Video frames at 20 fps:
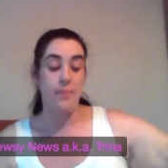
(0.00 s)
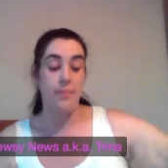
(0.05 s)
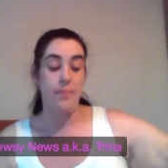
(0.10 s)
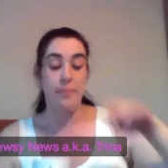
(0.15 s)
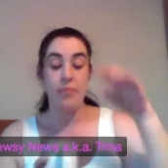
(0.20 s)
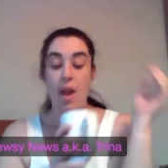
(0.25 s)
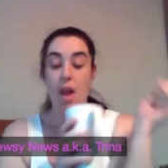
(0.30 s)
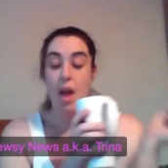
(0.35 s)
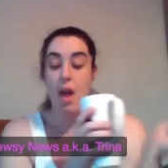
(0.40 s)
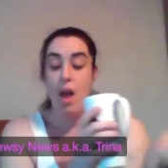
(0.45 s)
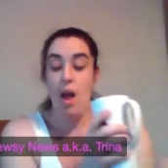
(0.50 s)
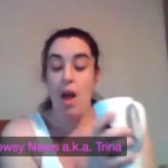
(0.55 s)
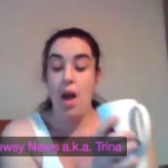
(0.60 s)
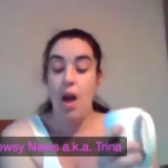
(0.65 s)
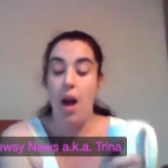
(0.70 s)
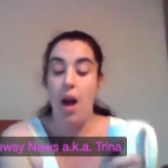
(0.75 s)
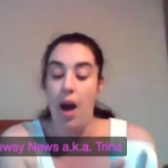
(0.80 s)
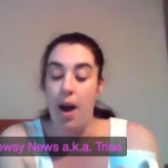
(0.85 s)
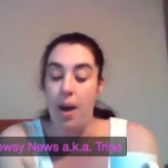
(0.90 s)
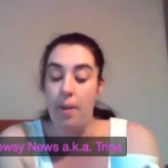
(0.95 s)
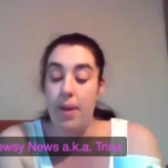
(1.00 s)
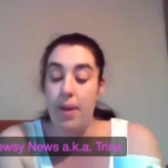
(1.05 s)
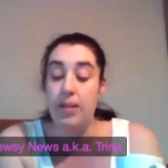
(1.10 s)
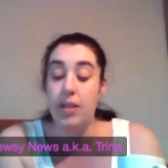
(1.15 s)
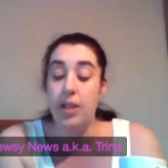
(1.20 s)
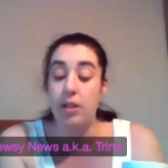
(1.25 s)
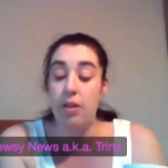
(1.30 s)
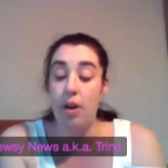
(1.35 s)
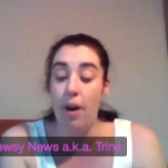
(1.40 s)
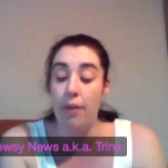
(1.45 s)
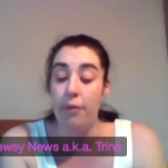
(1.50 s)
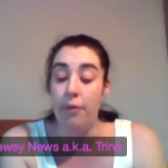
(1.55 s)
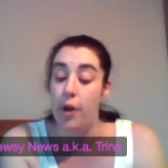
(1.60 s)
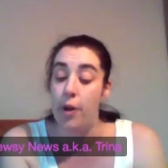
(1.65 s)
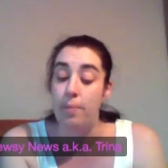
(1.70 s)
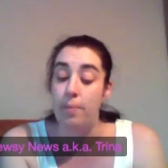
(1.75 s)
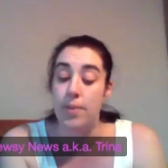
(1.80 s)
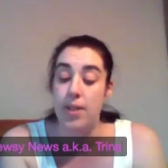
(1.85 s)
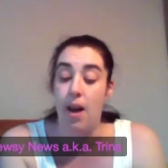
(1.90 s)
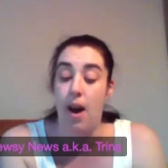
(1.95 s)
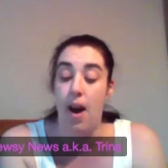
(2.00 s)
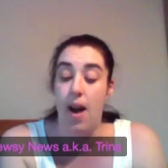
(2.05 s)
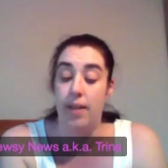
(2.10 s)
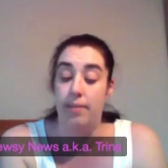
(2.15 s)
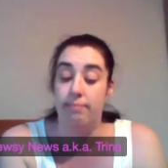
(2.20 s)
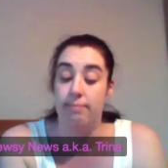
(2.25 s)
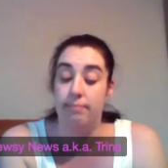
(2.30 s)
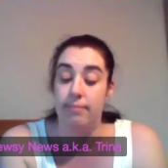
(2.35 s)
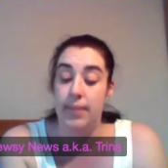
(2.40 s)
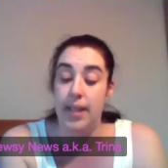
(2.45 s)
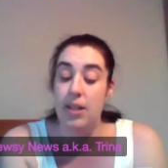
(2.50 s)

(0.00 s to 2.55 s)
Um, it's a craft room sign.